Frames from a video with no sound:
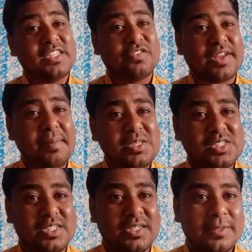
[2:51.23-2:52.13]
of
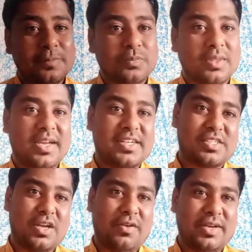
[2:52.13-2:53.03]
chemistry
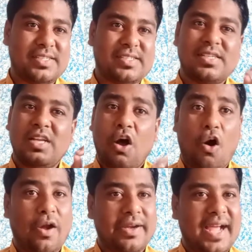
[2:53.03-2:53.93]
that's known as
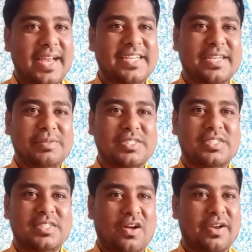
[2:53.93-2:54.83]
organic
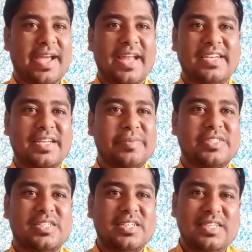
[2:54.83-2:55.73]
chemistry. Organic
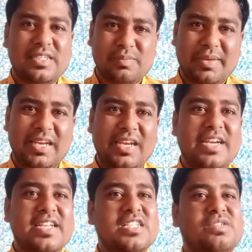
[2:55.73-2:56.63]
chemistry
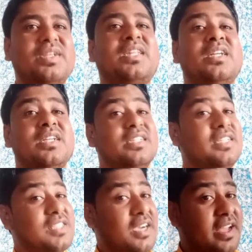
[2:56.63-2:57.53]
mainly deals with
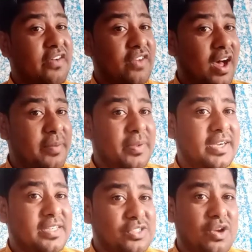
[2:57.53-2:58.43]
the study of carbon
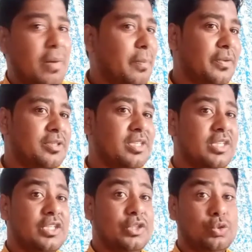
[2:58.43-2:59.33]
and its compounds.
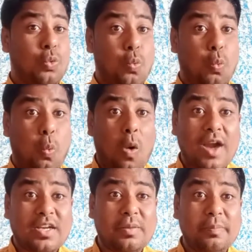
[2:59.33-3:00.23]
So
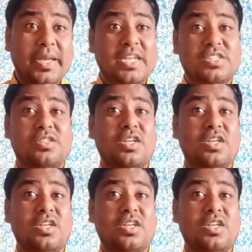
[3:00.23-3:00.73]
what makes the